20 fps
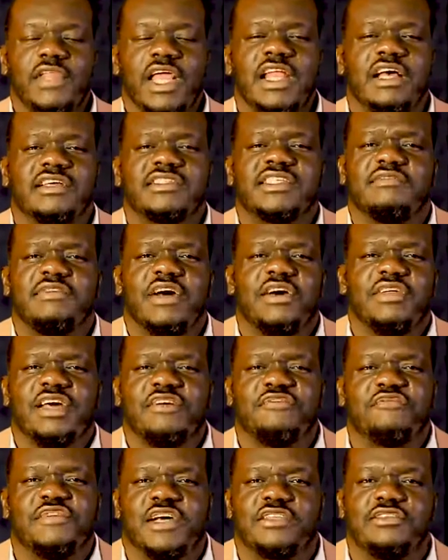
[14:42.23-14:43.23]
Now, several
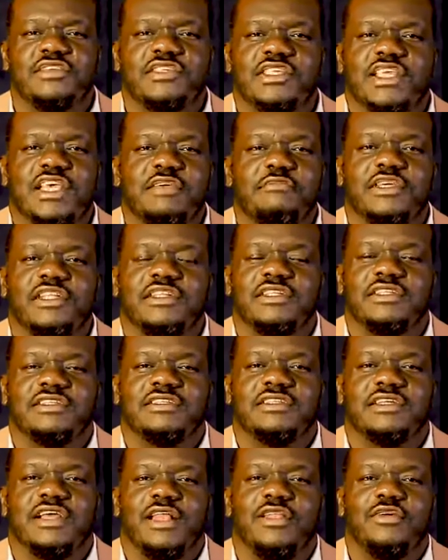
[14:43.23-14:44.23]
other factors came in
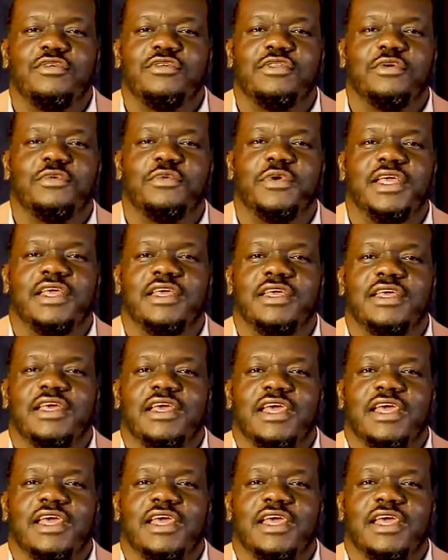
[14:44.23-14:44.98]
along the way